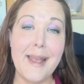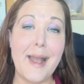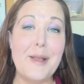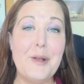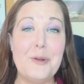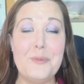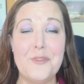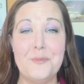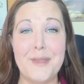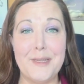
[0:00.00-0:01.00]
I hope
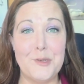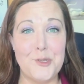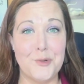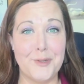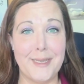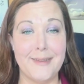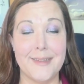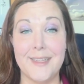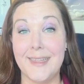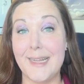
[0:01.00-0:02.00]
you've been enjoying
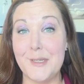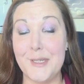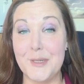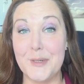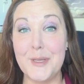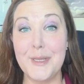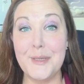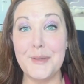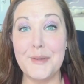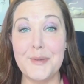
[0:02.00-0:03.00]
collecting your
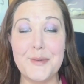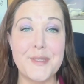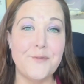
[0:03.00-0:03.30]
clues,